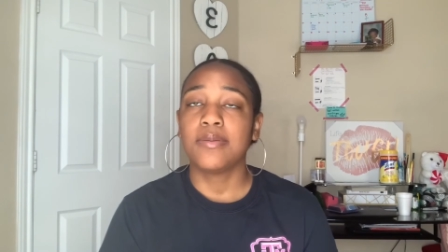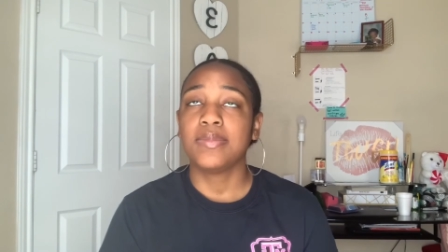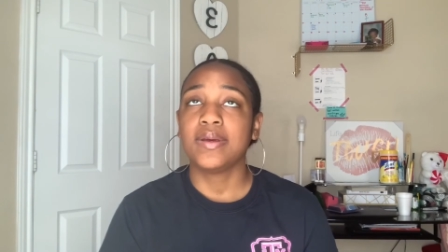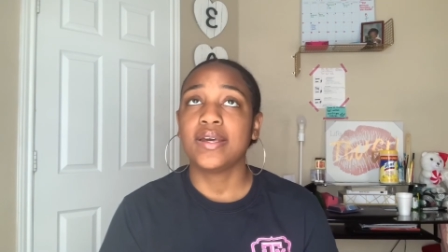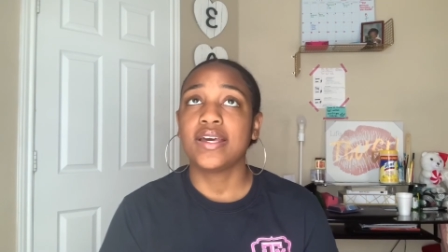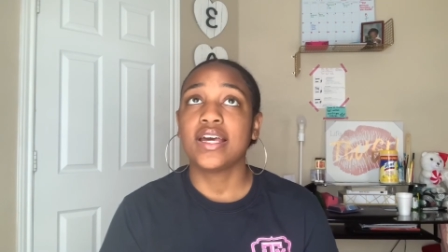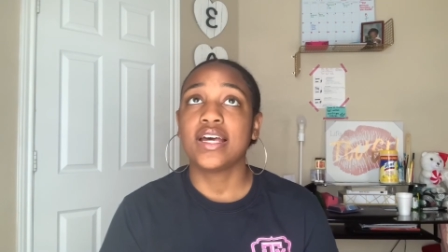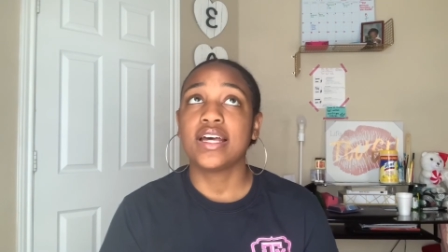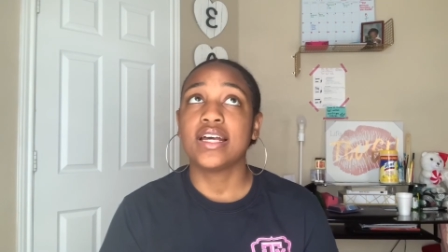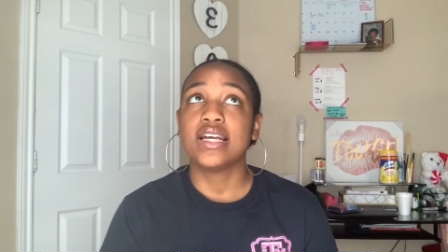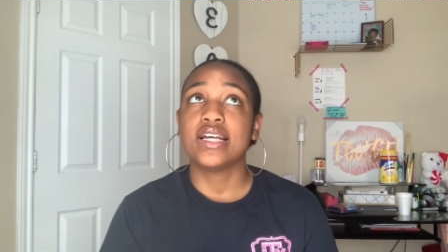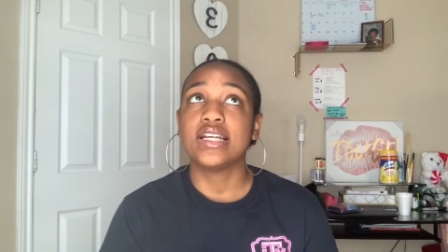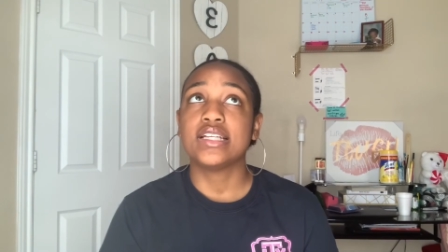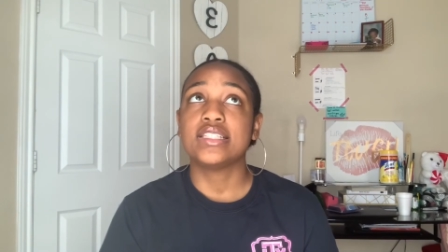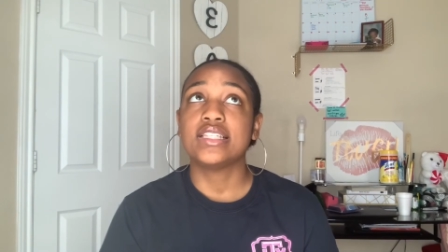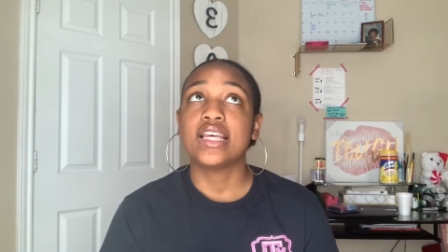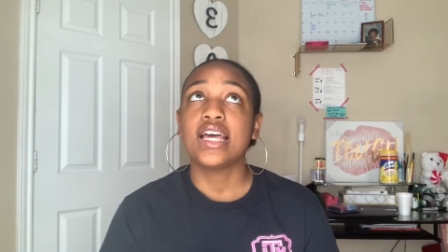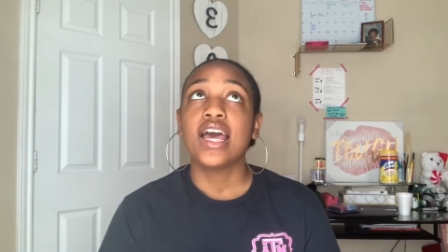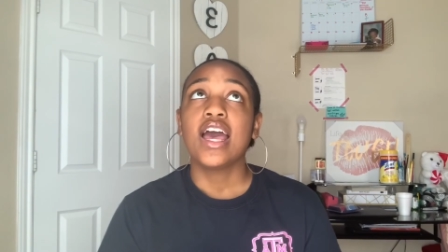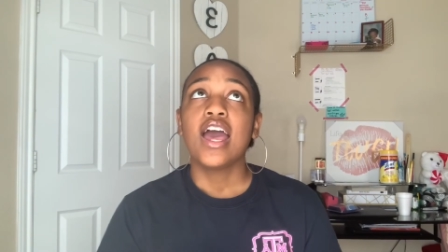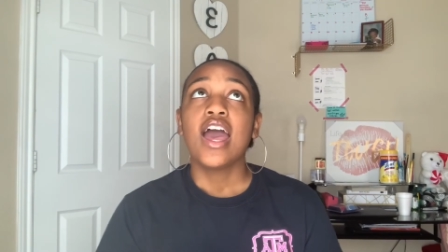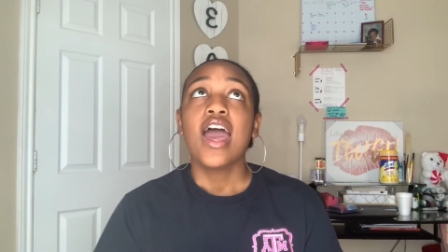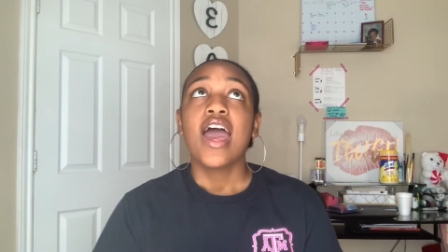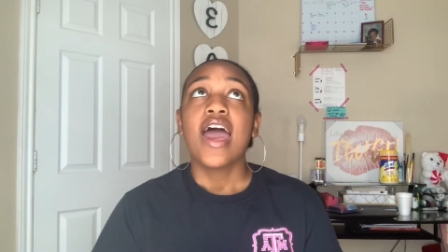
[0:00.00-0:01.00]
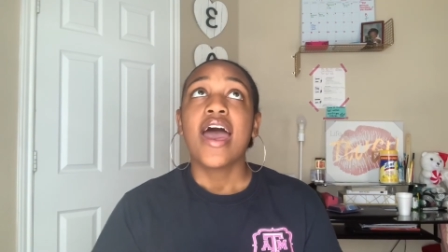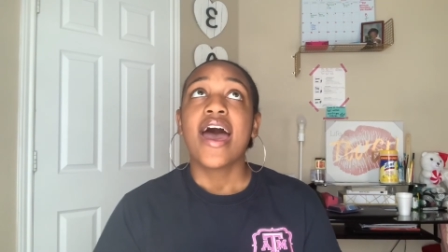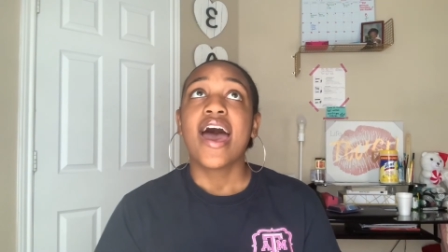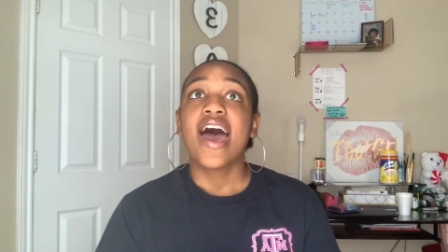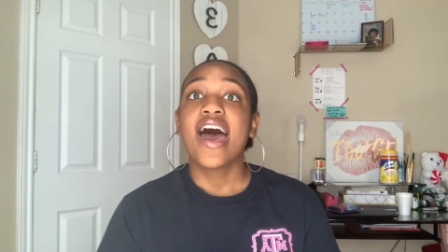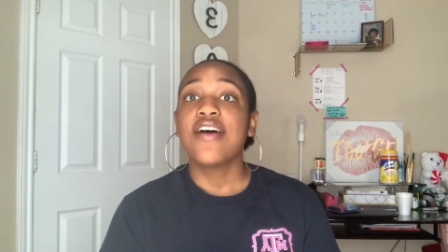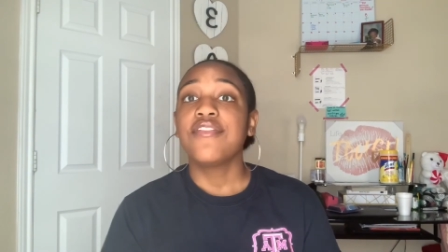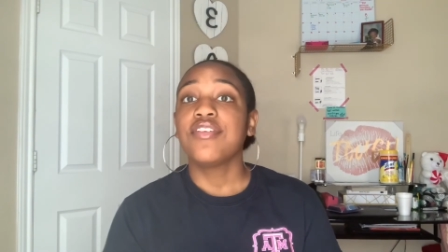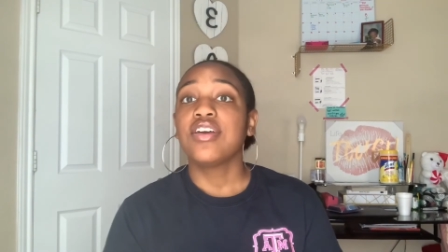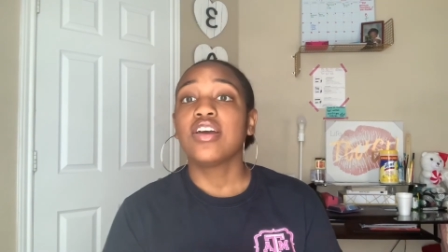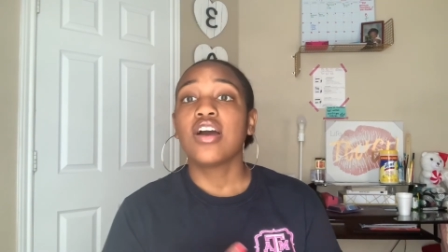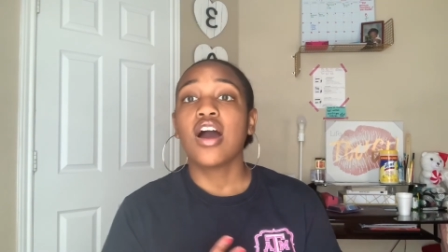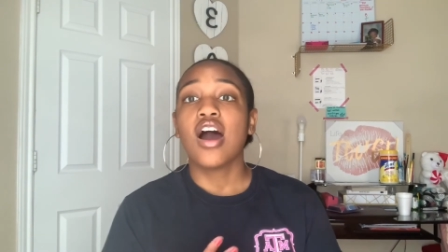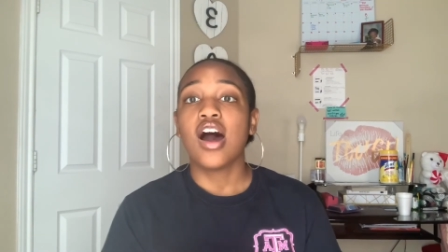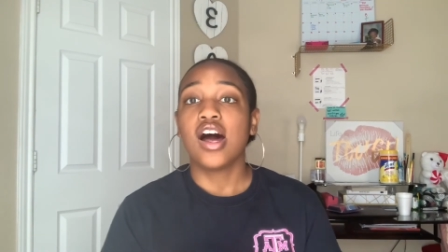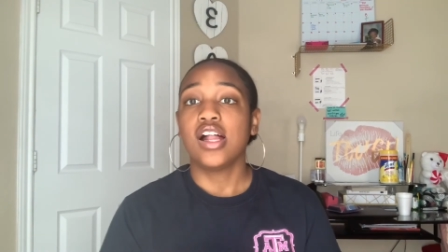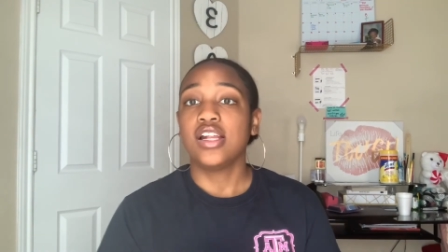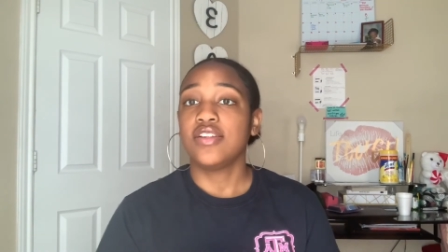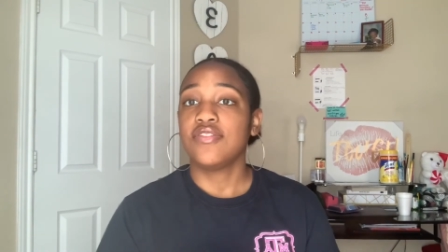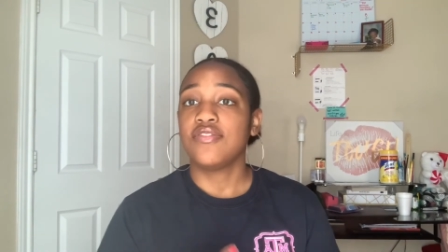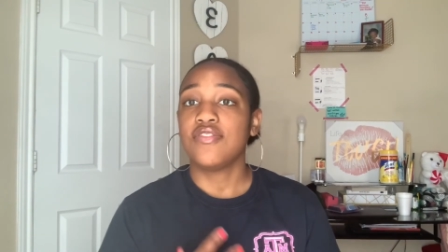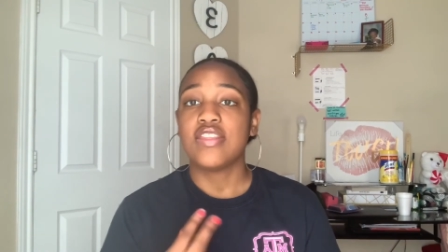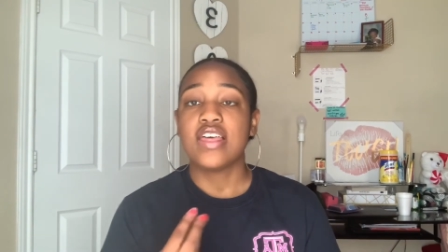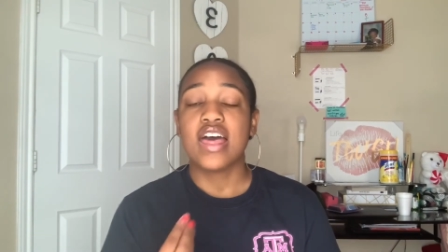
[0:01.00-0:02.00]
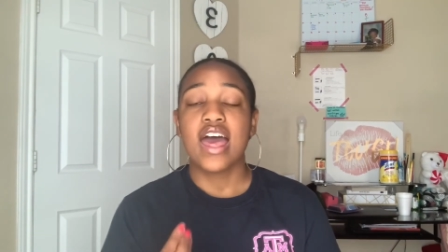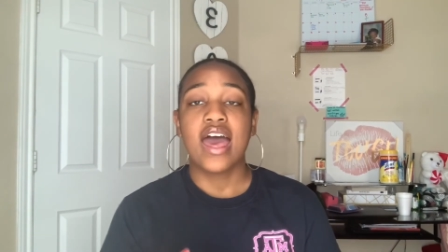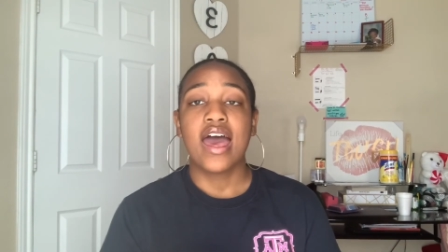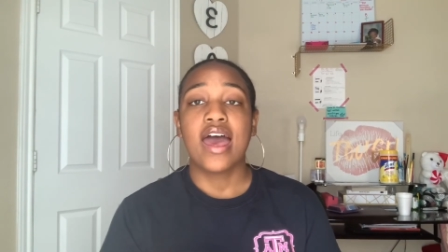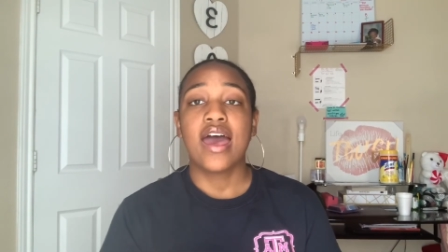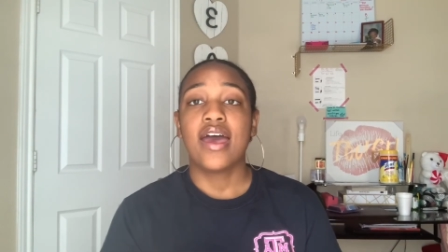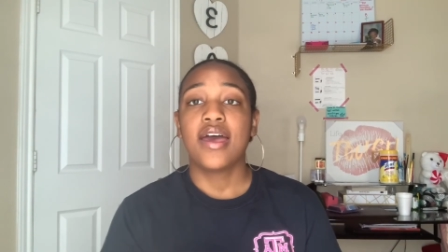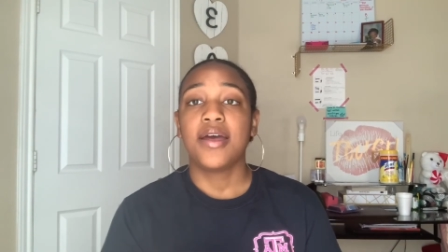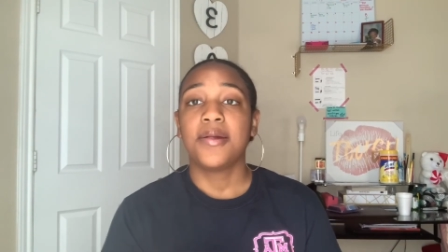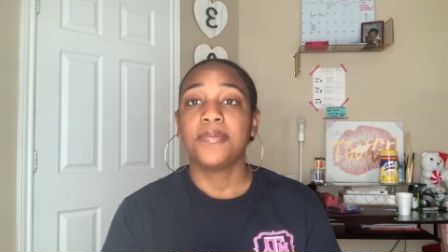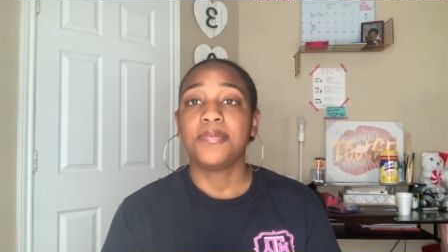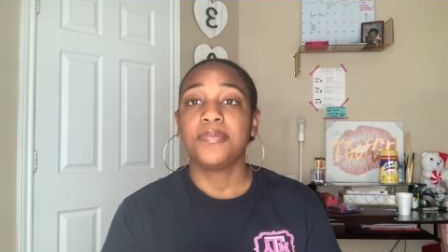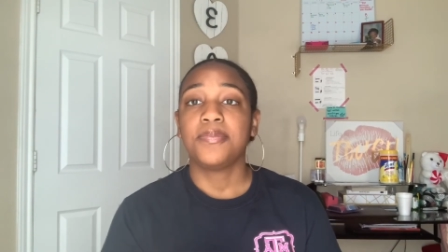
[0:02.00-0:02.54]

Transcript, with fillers: because having all of that